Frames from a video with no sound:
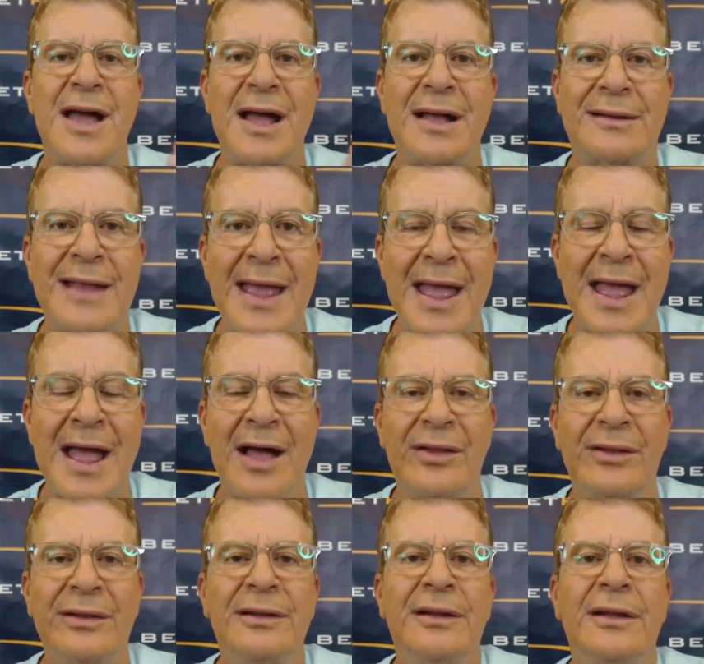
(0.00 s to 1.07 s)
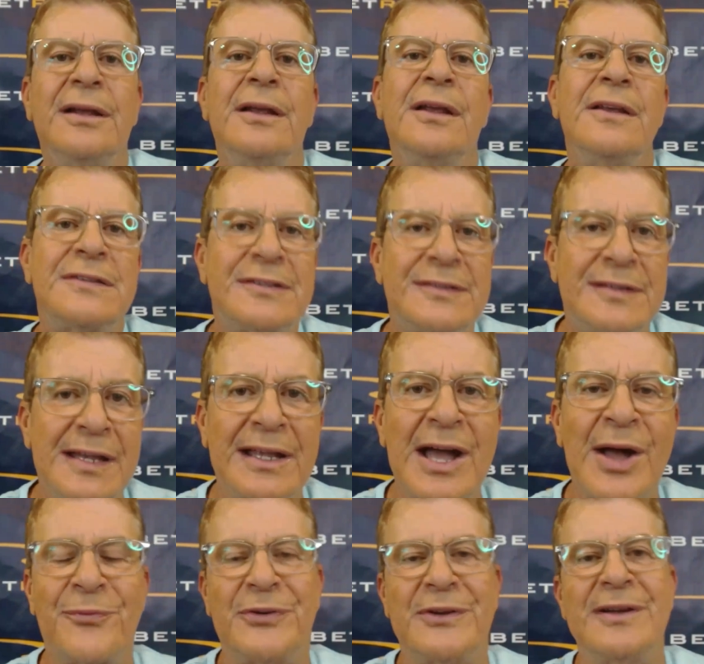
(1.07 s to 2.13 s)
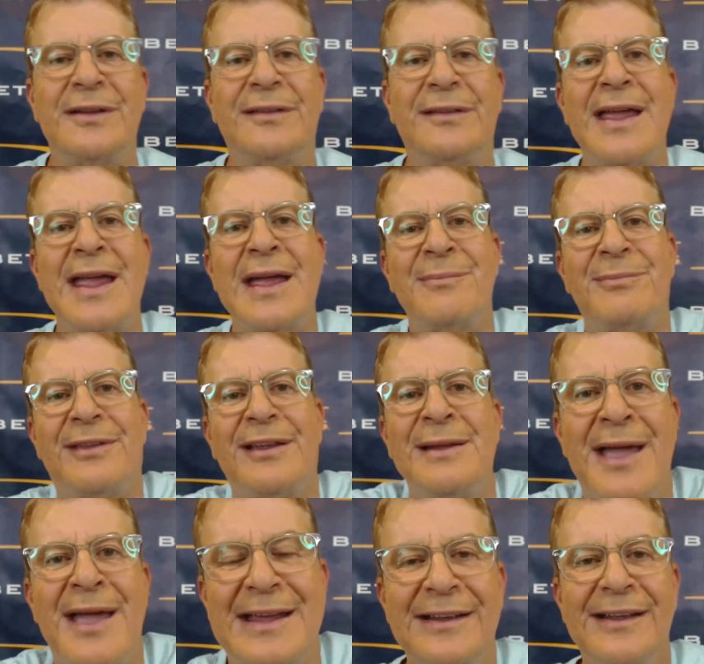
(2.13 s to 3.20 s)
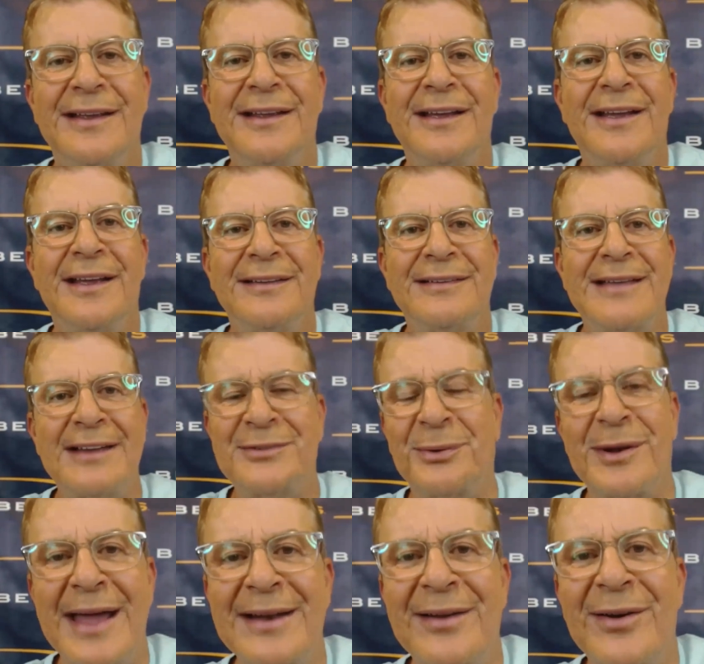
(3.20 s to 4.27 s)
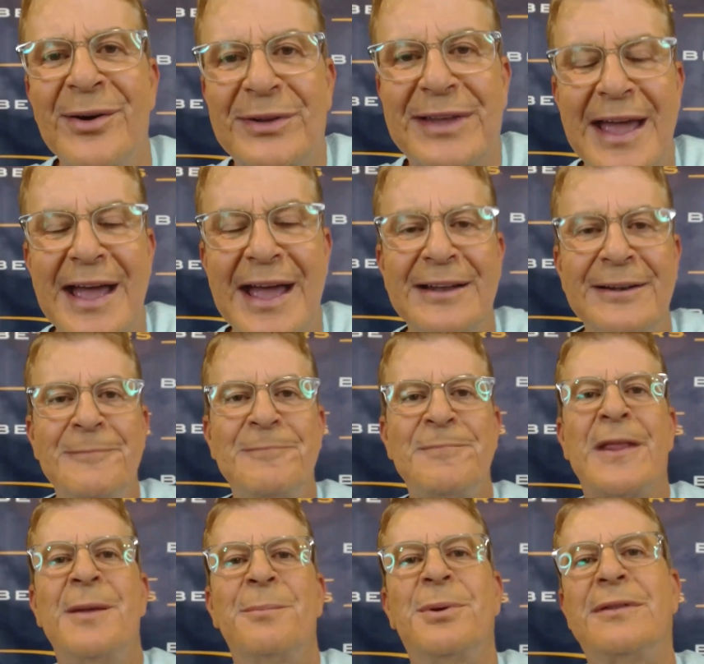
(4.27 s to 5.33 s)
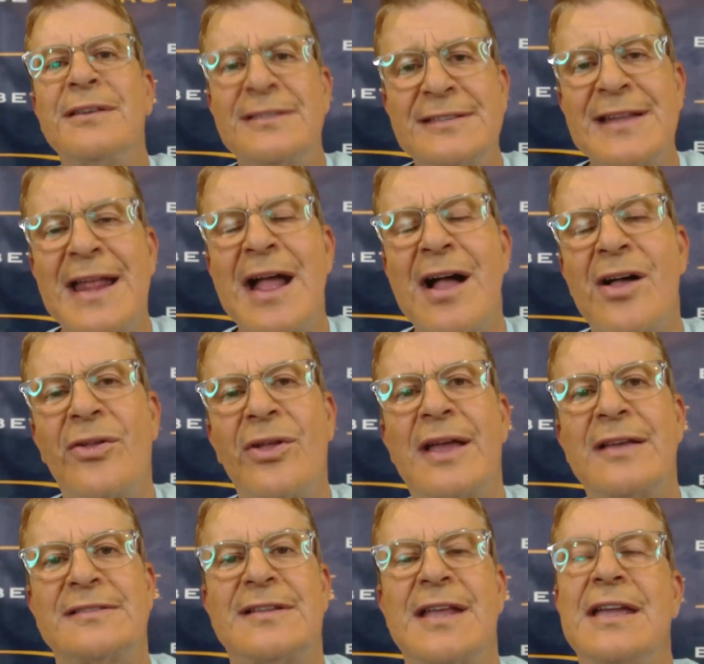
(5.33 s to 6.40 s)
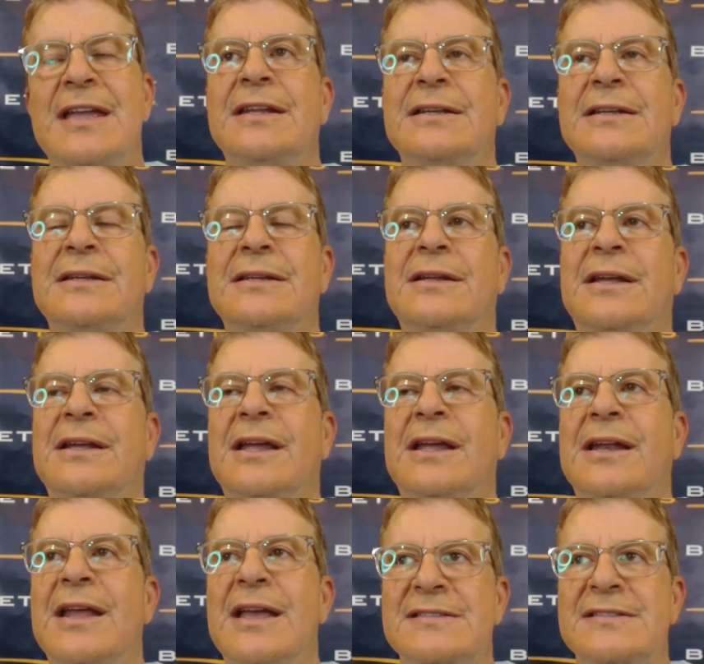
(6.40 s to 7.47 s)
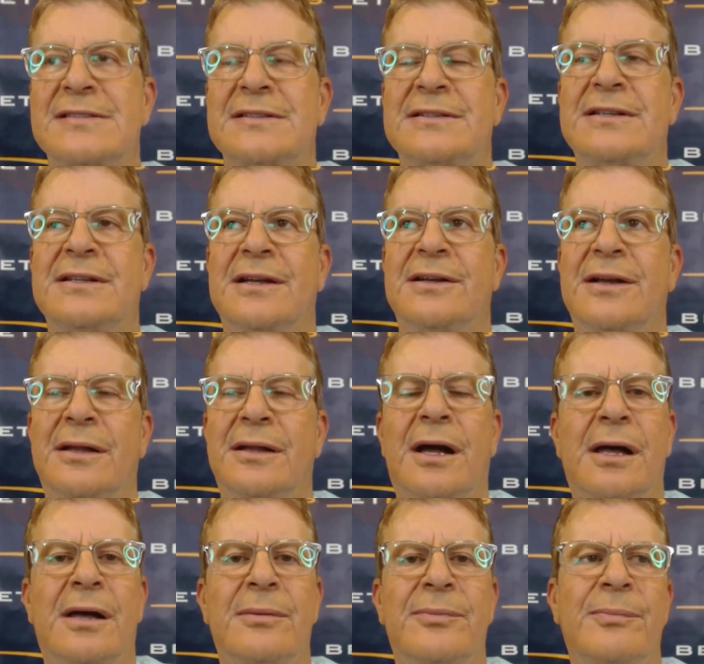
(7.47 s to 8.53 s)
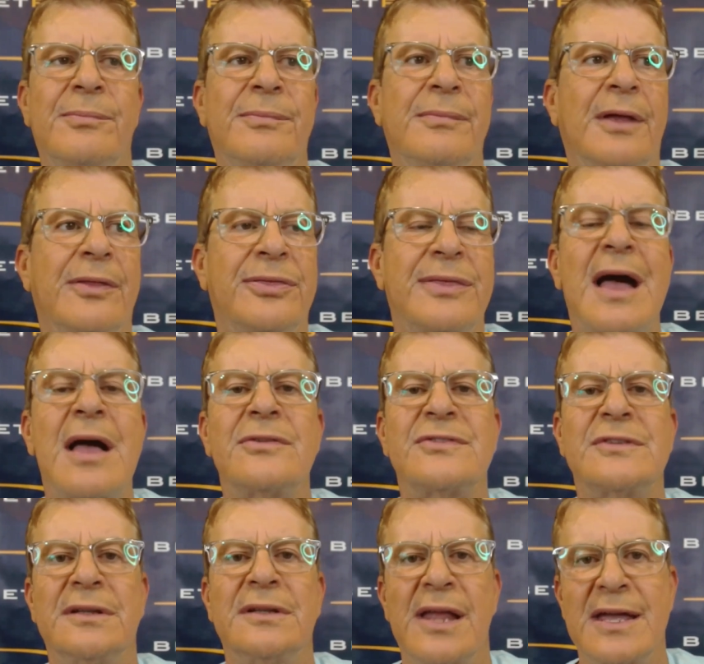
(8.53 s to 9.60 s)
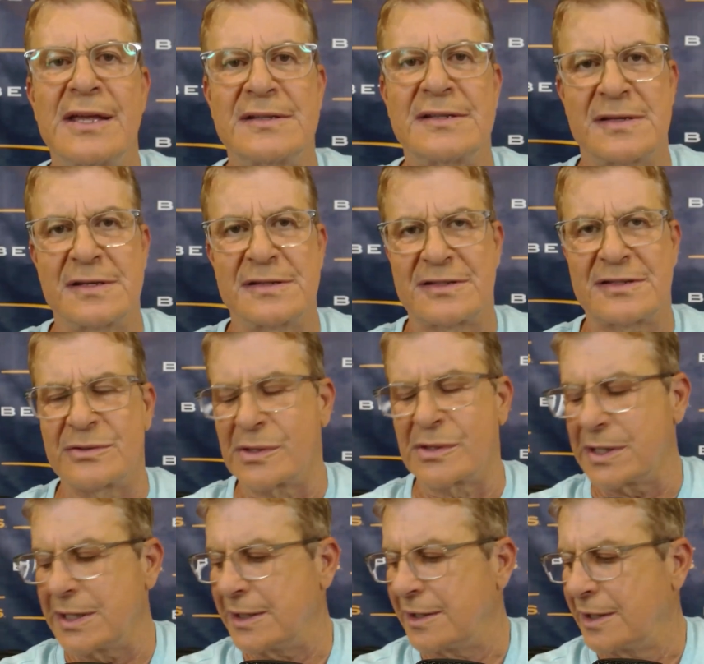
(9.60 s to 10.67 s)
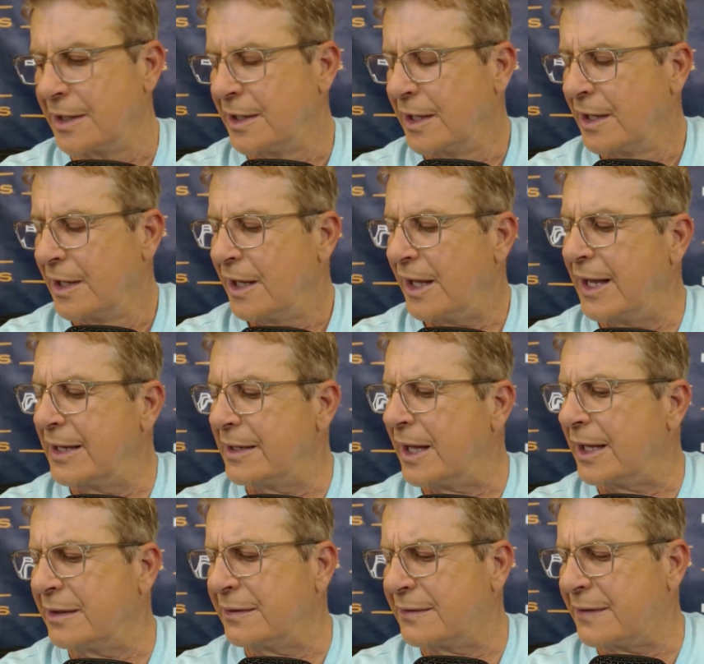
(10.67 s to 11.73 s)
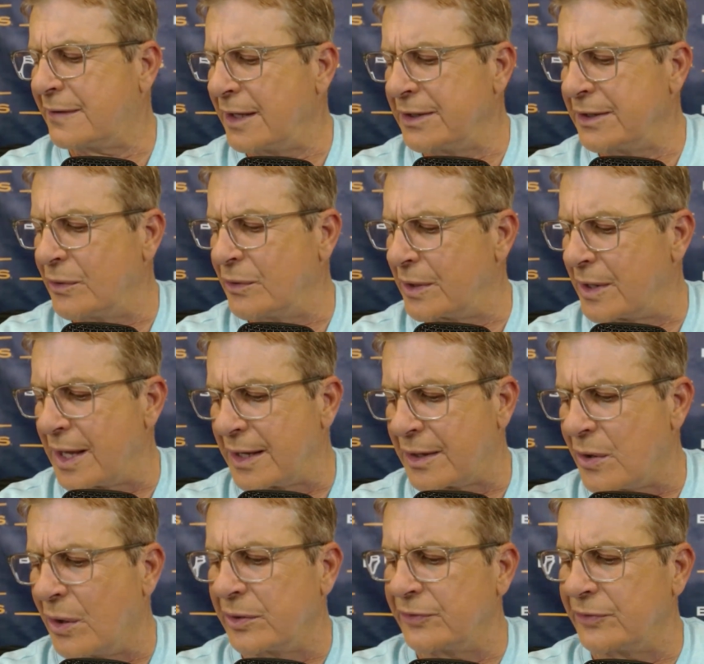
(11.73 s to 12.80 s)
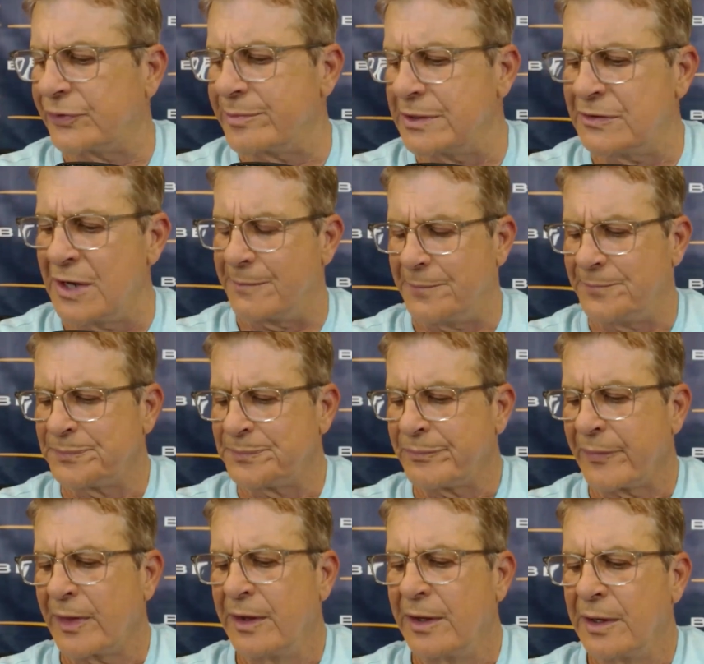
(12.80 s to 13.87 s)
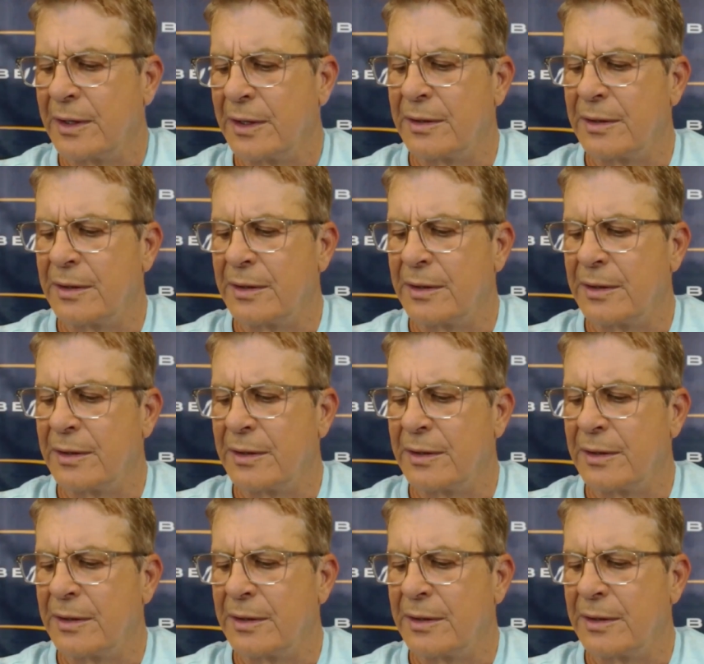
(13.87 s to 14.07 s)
the teammate knocked down, stick up for your damn teammate. That's what I don't get. But this now has taken, it has a 1,000 legs, this story. And I can tell you, and I called it from the jump,